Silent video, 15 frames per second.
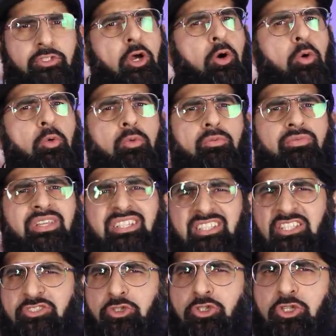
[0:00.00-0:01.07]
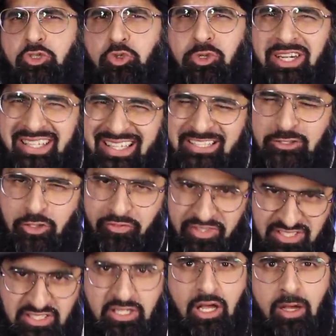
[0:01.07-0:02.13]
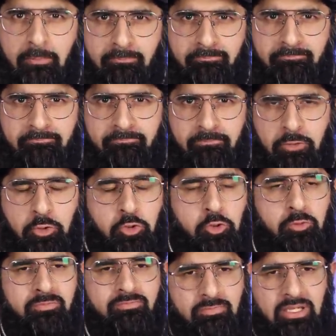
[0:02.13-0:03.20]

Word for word: So, this is to the critics of Islam who